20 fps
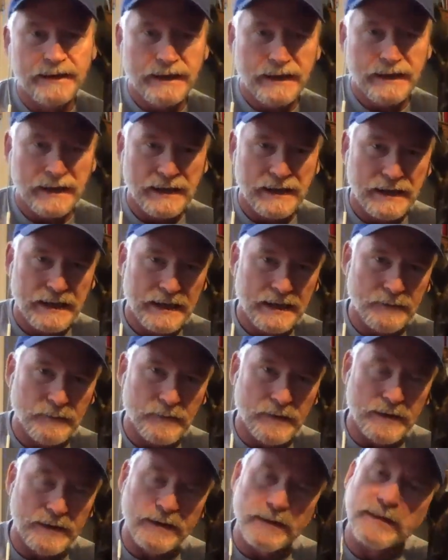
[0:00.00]
And
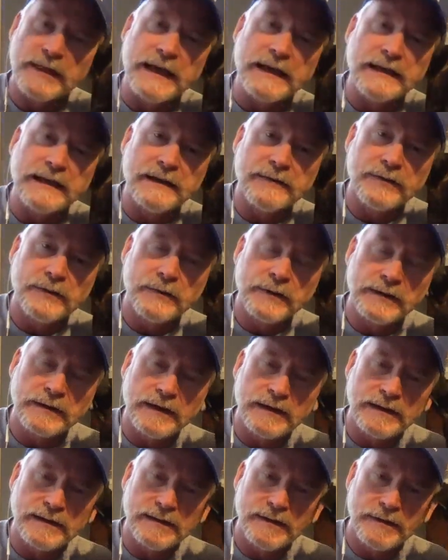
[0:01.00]
want to thank everyone and
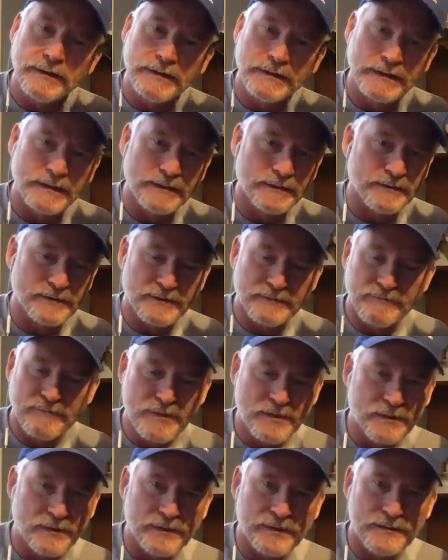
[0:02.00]
let you know that there's
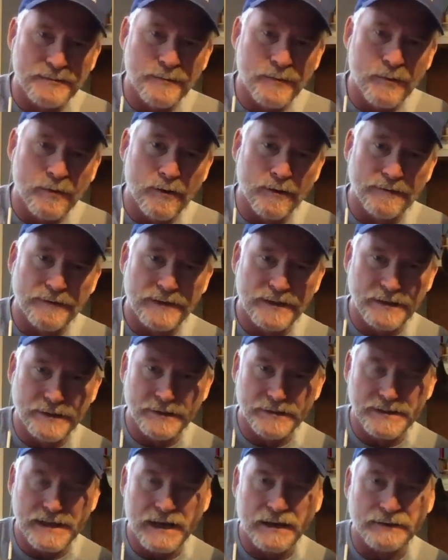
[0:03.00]
30 more
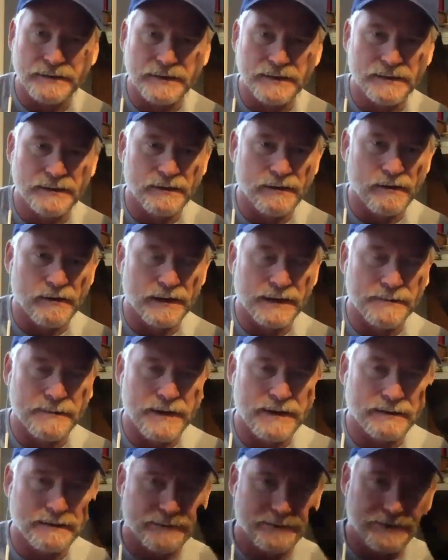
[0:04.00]
videos out there all
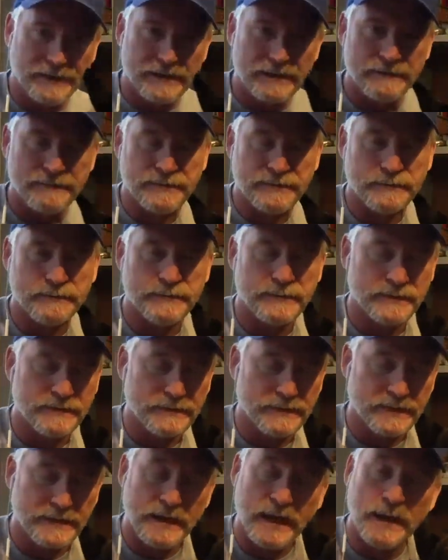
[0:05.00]
about Finn from
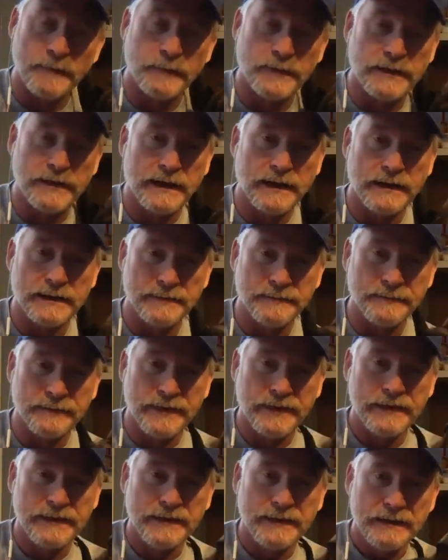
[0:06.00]
the time we got him
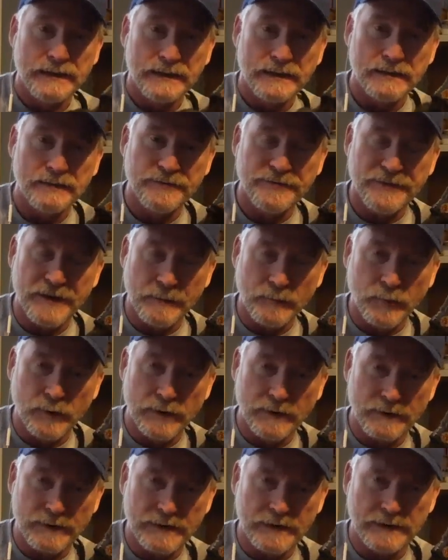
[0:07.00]
in
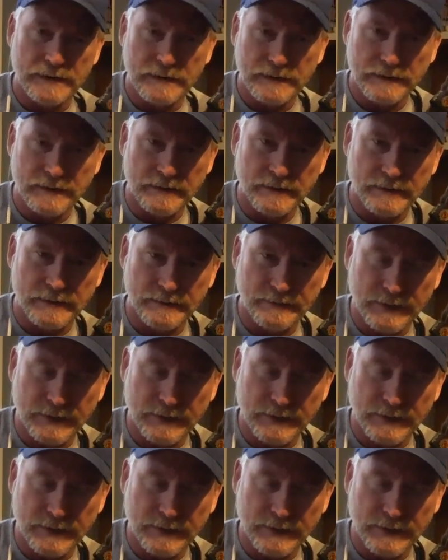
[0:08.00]
February of